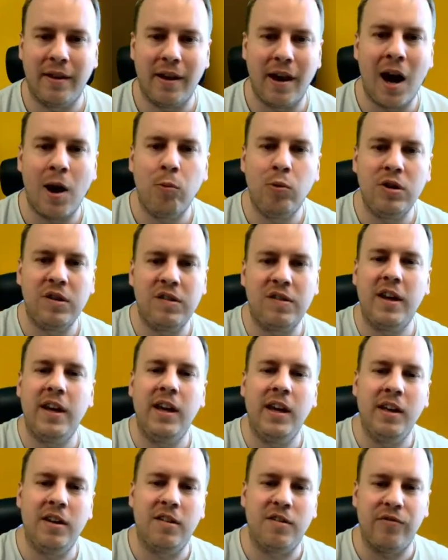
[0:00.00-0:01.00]
I would say
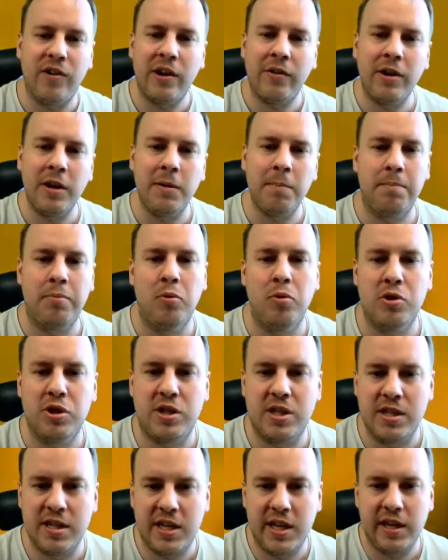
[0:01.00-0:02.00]
it's very
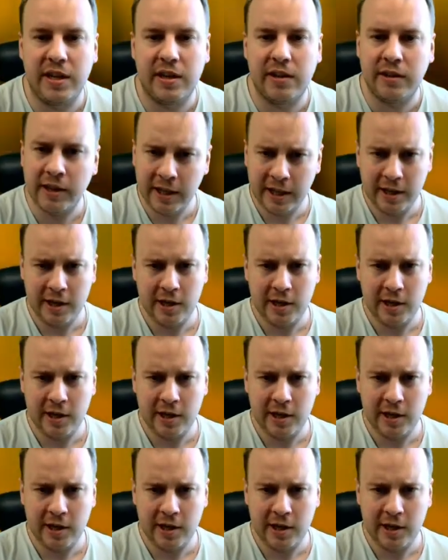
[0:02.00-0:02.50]
important here